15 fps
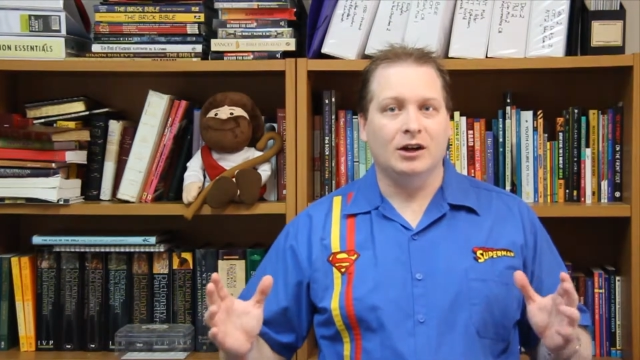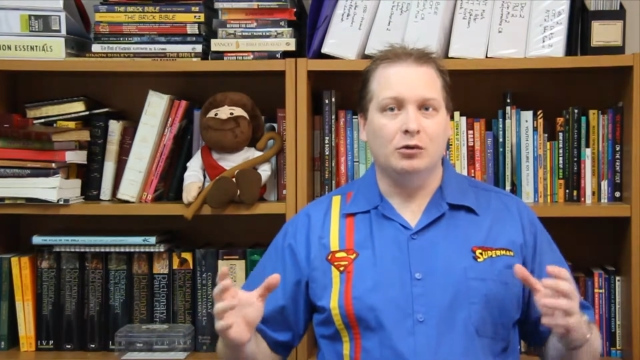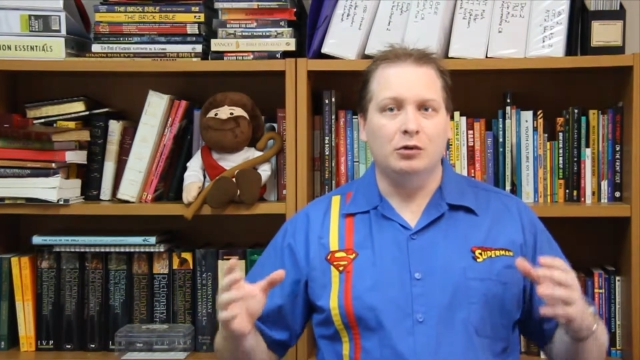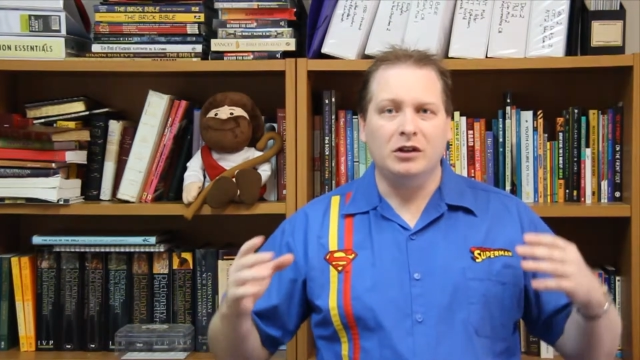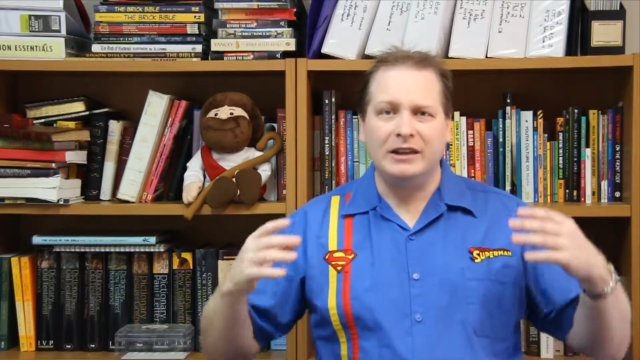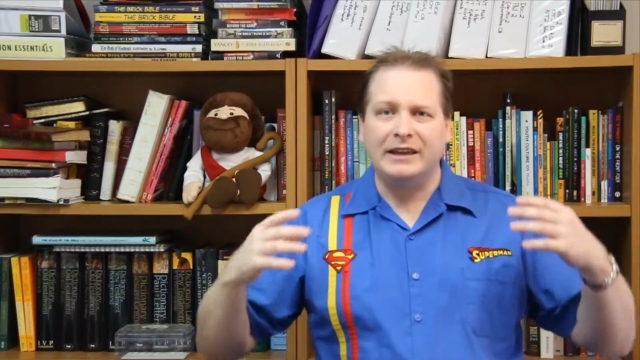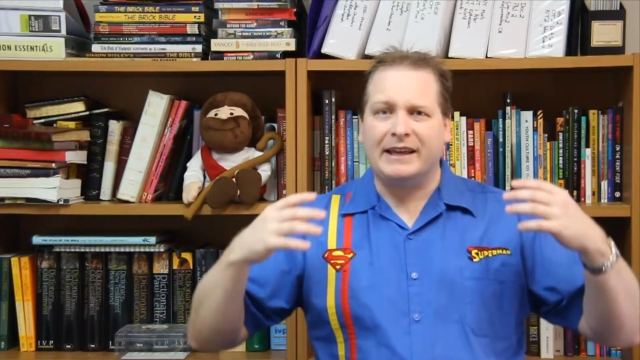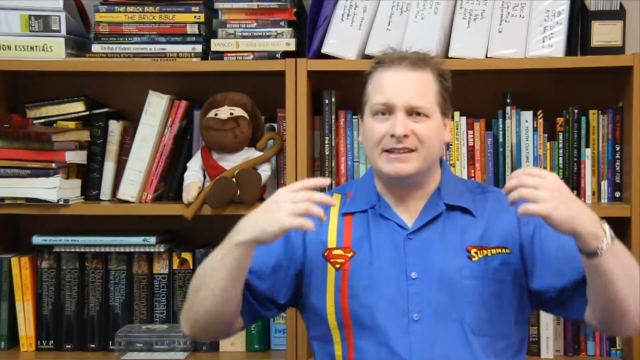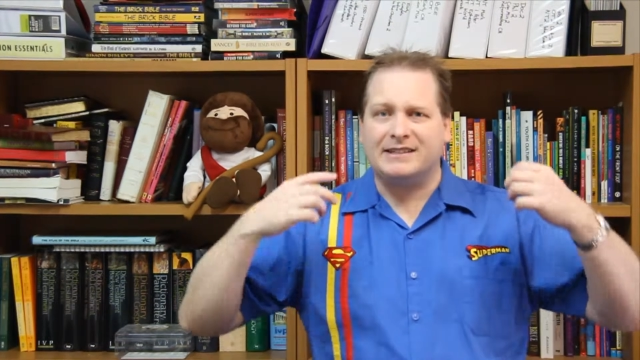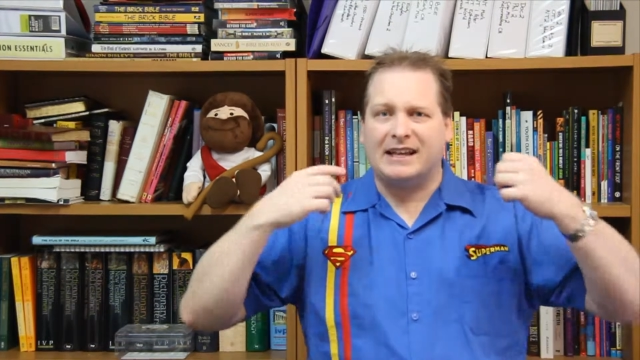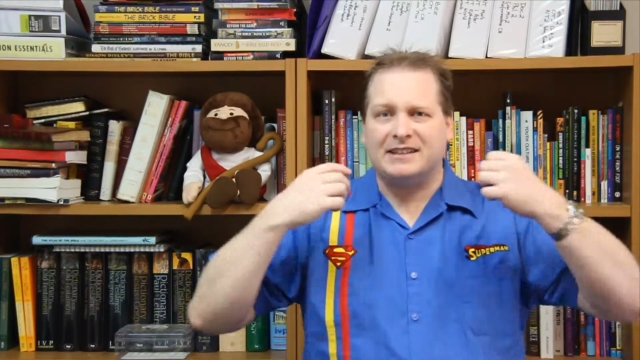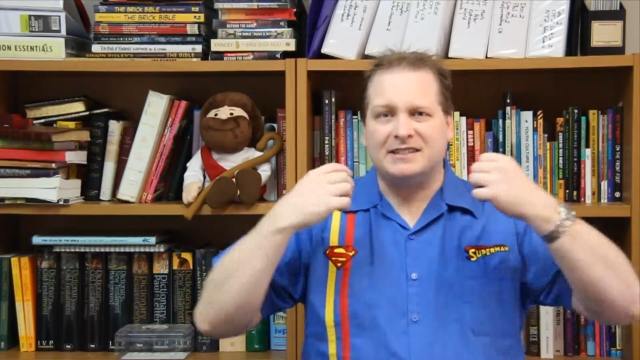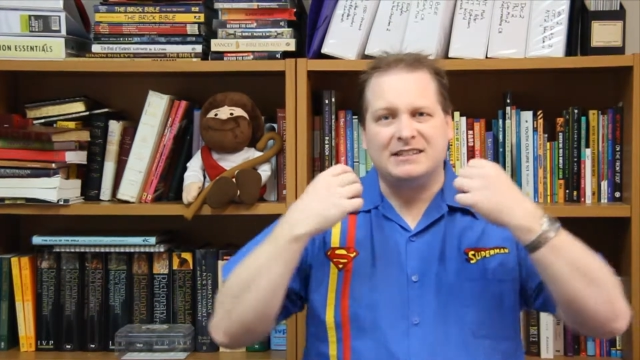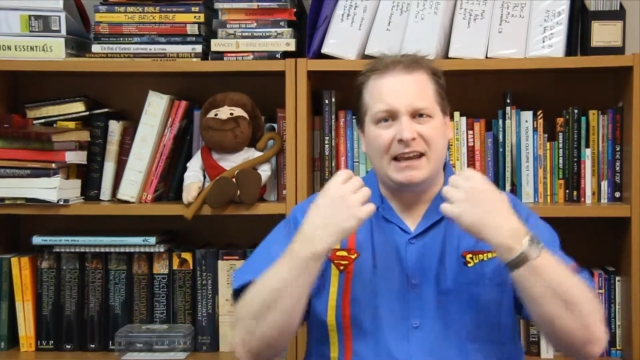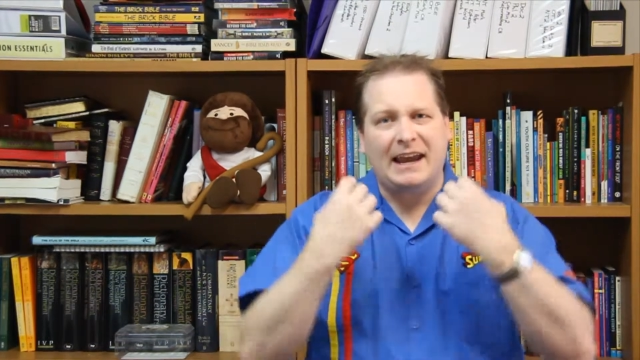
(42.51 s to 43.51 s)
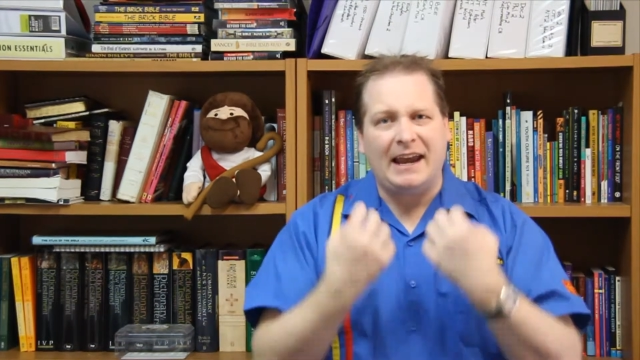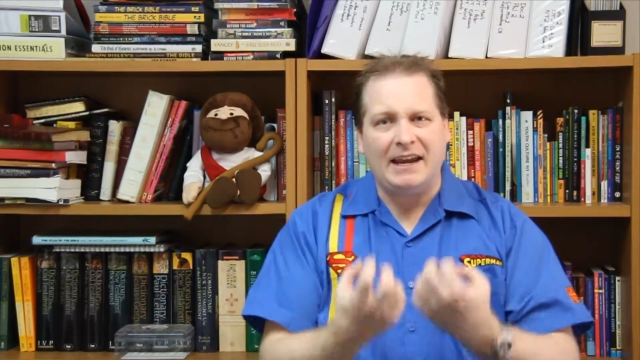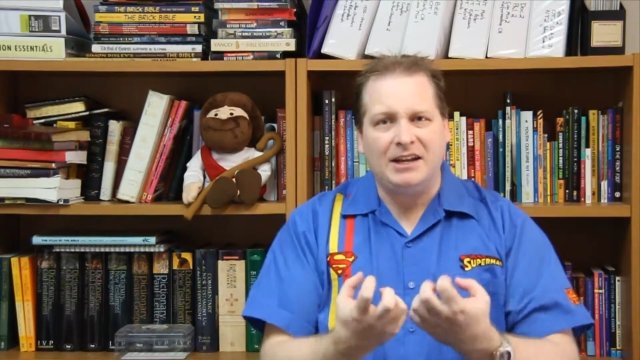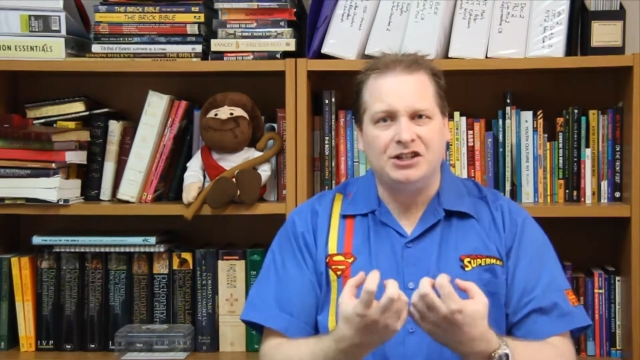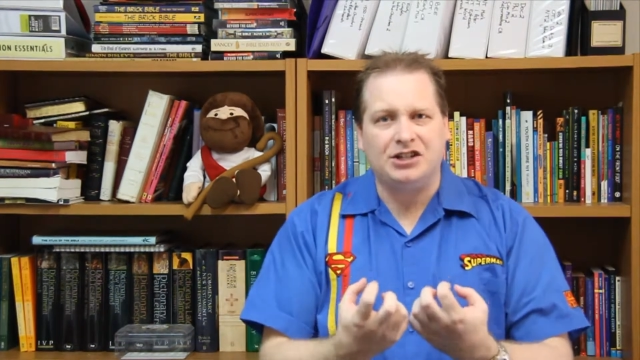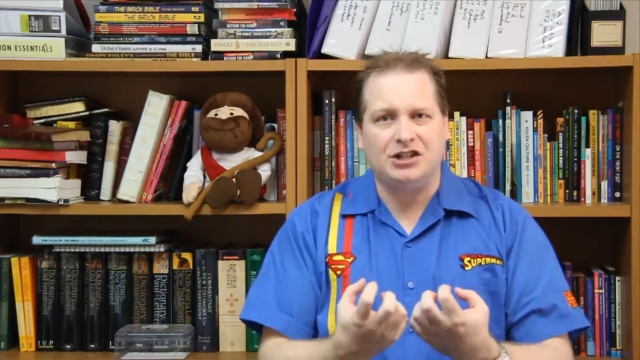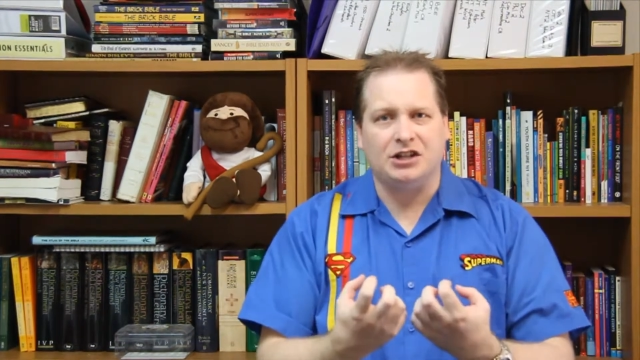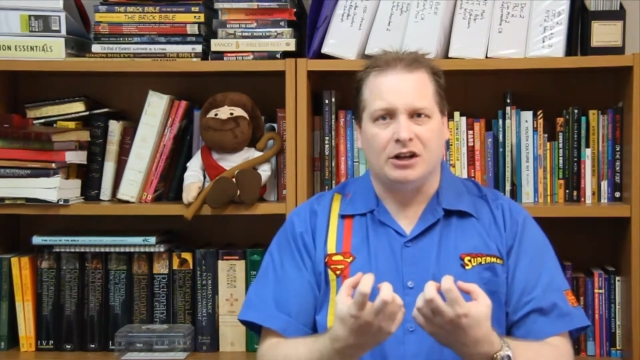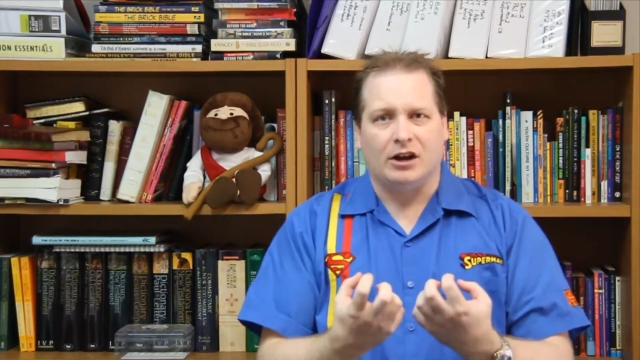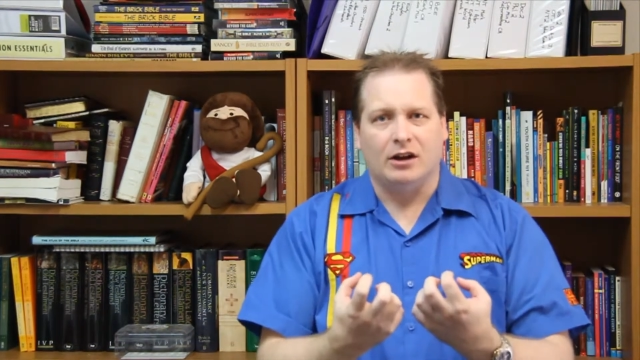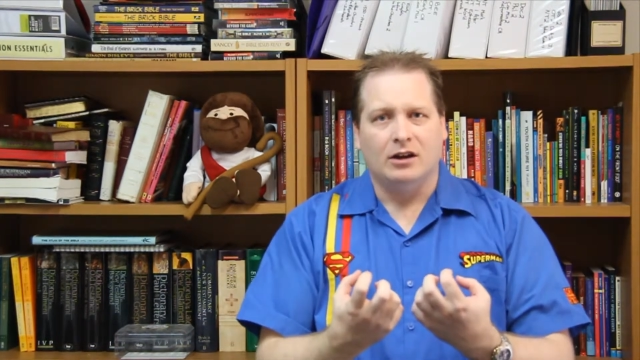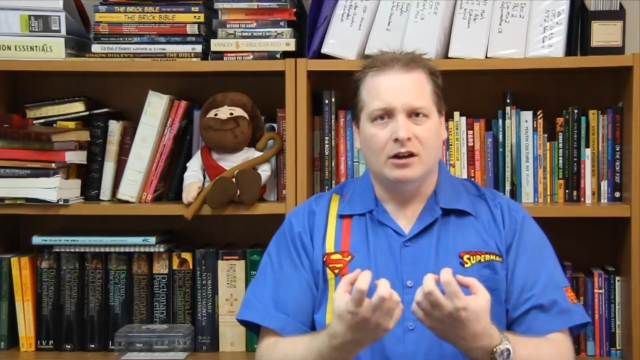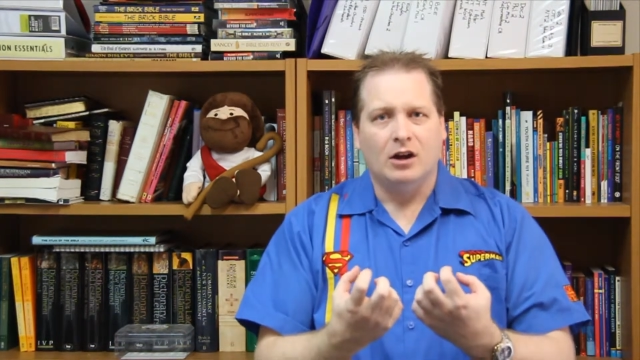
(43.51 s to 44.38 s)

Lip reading: really gets that tension